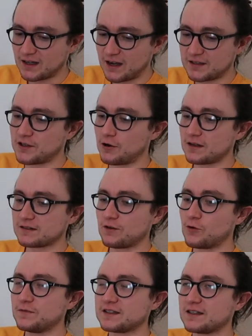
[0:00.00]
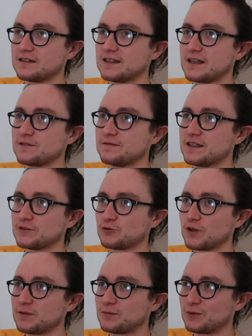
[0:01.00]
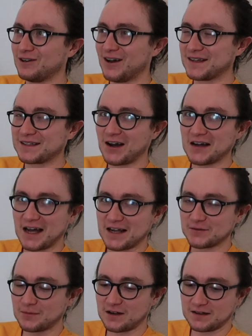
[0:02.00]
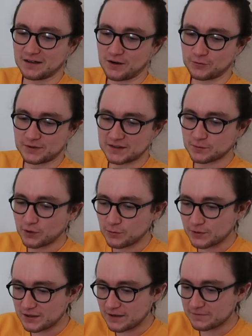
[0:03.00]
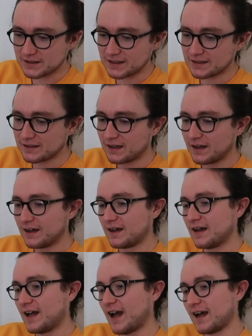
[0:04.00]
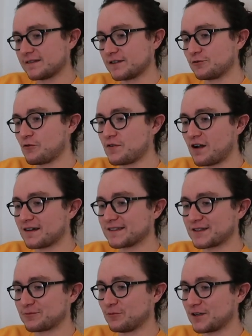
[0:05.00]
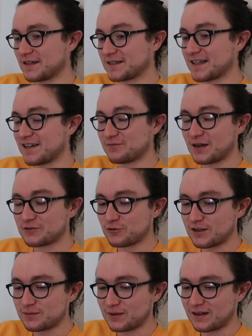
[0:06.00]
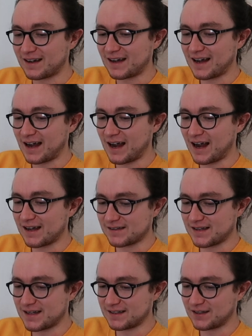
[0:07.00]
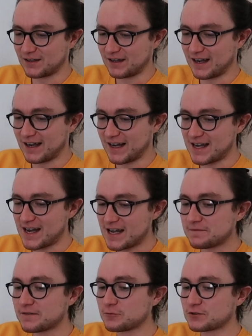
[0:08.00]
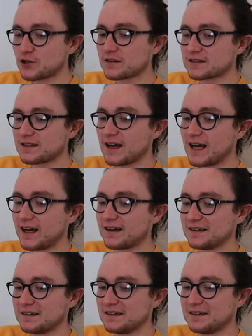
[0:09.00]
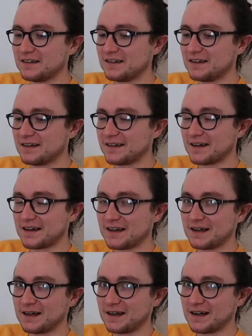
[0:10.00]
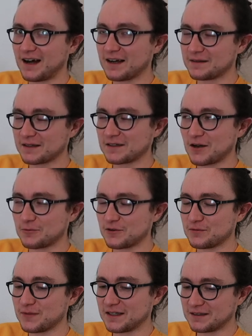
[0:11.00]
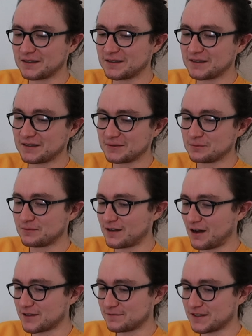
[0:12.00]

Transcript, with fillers: I don't know, I obviously at the end of this trip, like I had my whole disappointment and everything, and the Northern Lights were gonna save my trip. And then if it was just that, I think I would have been kind